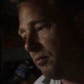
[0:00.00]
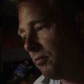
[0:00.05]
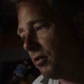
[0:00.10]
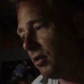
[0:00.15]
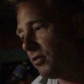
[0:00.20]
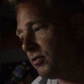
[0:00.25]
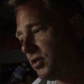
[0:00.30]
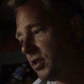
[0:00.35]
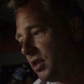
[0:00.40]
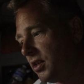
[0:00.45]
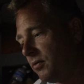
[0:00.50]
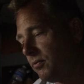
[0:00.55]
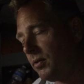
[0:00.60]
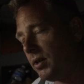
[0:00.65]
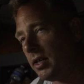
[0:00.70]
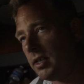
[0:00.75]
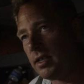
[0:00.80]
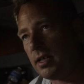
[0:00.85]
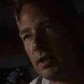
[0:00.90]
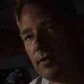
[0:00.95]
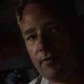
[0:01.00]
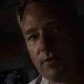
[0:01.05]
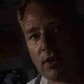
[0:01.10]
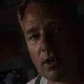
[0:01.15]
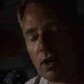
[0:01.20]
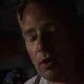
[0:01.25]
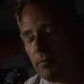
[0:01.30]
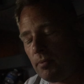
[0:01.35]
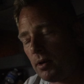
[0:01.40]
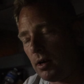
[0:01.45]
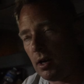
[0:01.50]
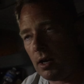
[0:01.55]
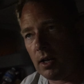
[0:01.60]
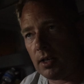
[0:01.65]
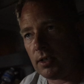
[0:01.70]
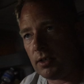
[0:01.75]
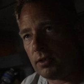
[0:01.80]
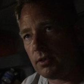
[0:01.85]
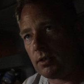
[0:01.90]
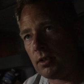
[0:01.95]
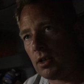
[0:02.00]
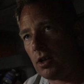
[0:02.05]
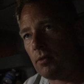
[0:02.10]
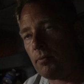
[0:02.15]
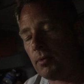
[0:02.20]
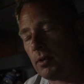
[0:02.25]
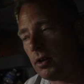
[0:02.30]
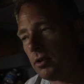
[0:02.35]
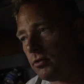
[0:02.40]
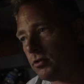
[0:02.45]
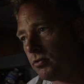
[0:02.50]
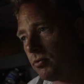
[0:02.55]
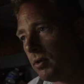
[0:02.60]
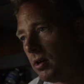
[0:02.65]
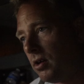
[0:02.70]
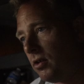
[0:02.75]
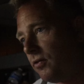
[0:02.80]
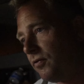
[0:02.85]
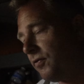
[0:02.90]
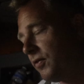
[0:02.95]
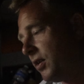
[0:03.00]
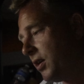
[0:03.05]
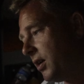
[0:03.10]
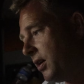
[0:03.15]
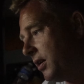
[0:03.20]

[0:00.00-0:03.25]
protein wheat, and if we go below 12,